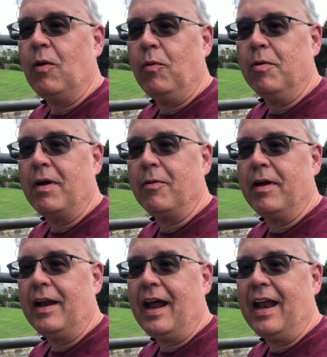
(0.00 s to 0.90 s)
we're about
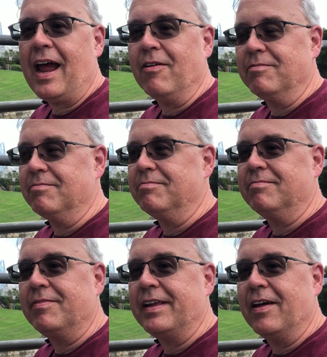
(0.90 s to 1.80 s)
ready to head out. See
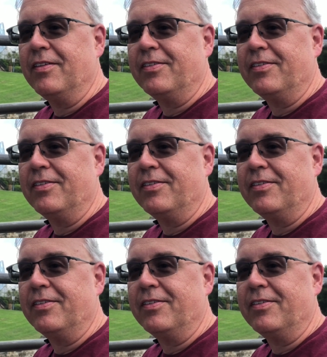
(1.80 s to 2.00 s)
how this